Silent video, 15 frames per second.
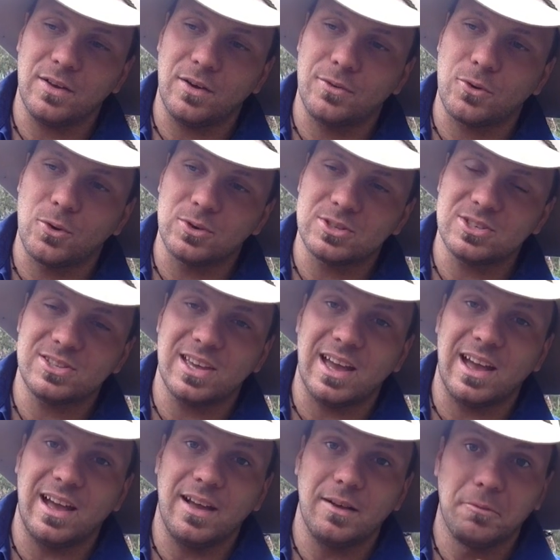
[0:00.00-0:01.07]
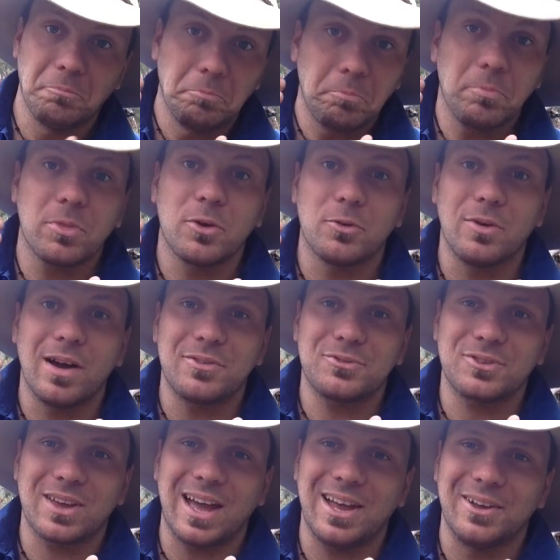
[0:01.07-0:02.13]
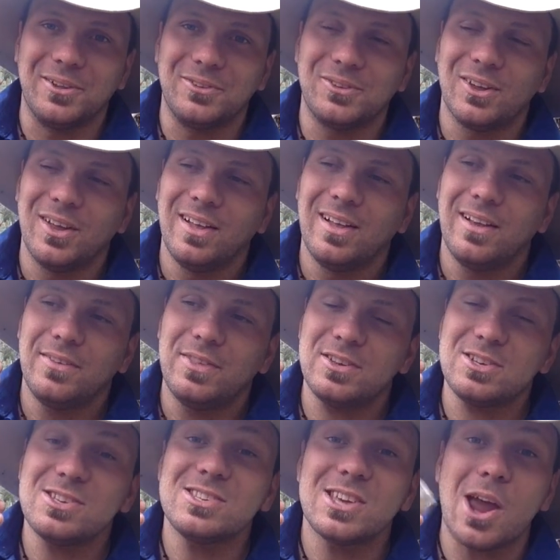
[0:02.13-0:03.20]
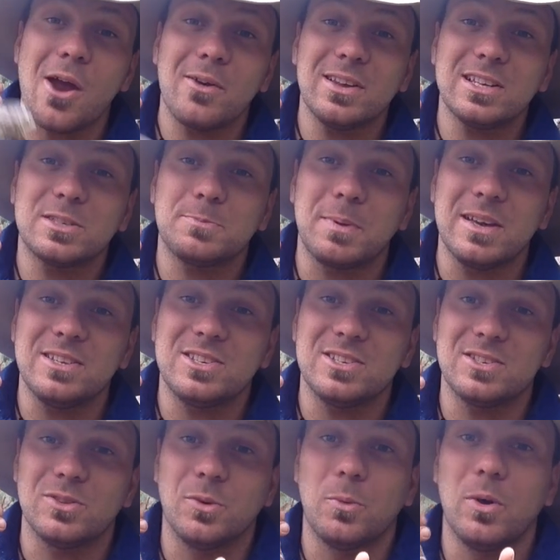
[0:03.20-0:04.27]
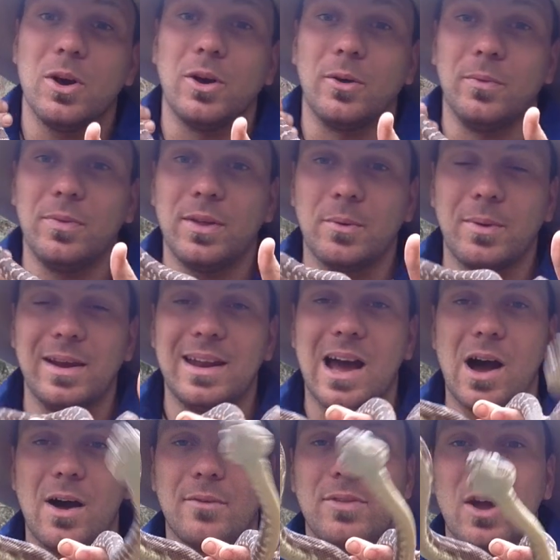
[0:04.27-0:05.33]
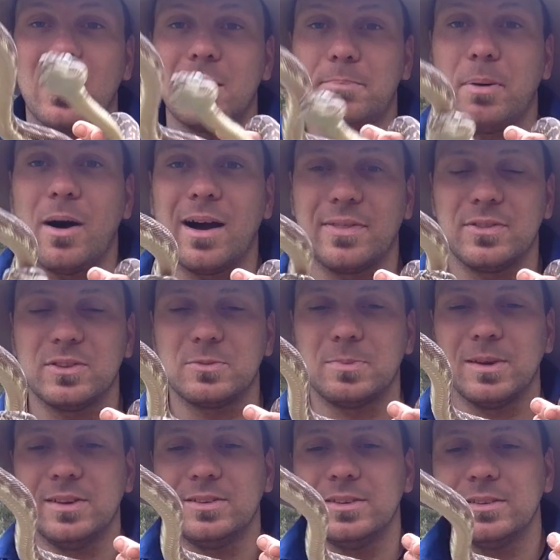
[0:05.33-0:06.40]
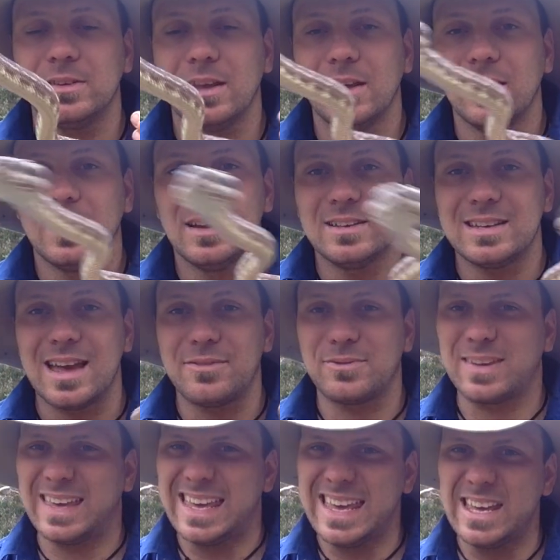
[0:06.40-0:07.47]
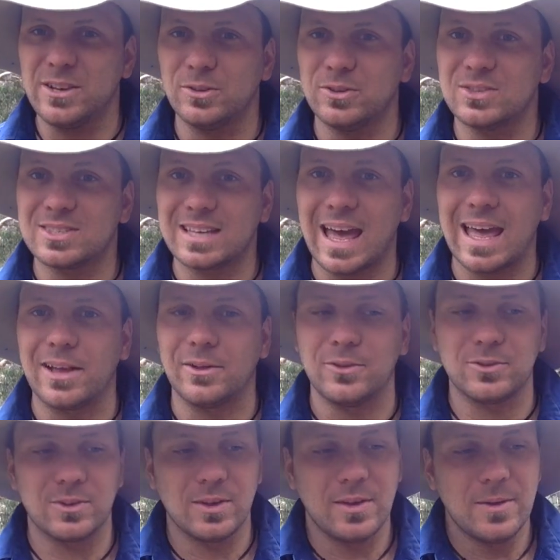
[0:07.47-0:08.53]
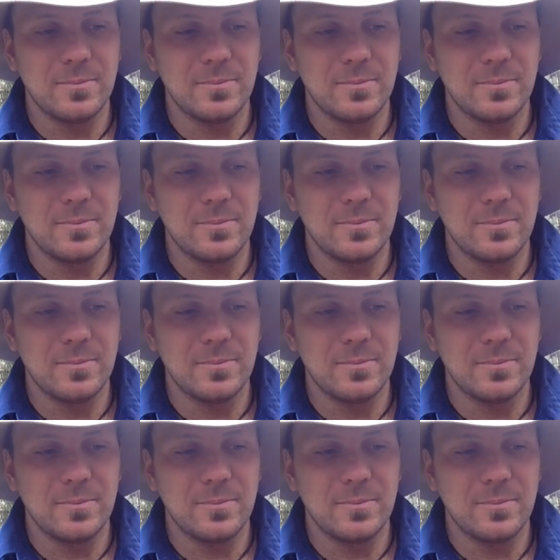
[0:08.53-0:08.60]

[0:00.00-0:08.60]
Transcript: of course, is the rough scales. This is the only species in the world that we know of, the only python species, to have keeled scales.